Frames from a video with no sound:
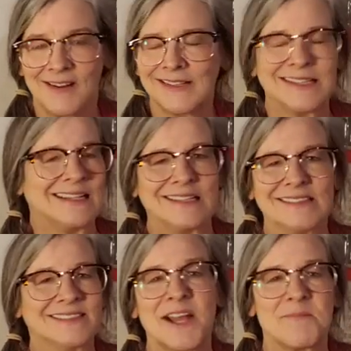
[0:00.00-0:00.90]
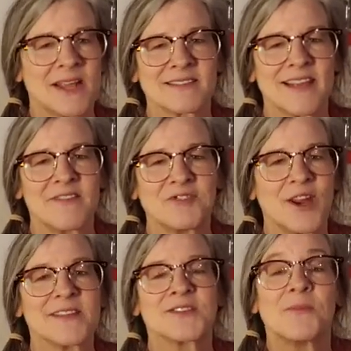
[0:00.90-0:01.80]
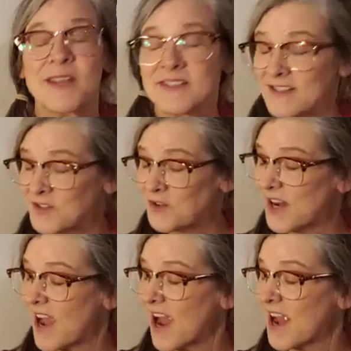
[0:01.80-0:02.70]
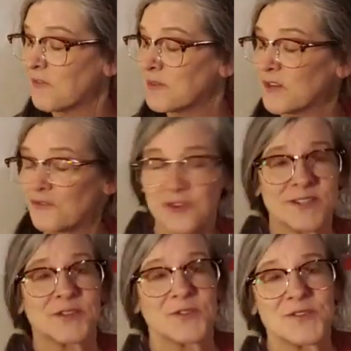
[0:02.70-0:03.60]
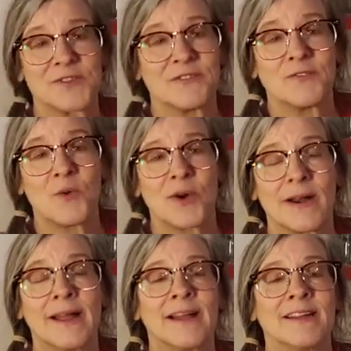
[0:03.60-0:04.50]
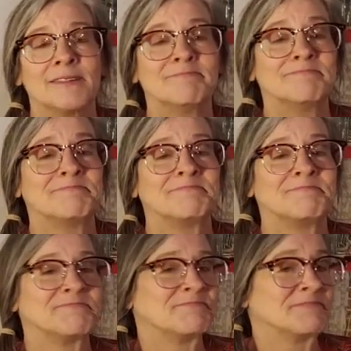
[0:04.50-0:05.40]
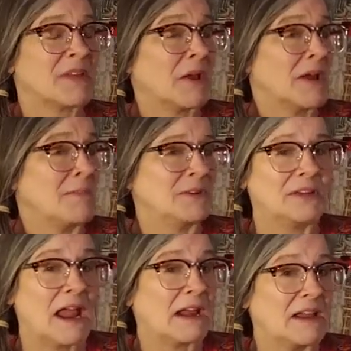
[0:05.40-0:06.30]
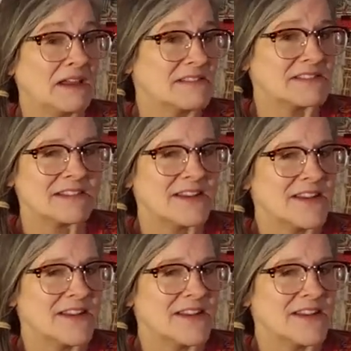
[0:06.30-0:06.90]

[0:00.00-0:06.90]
That makes life great. So my sister and I have been Fristers for a couple decades.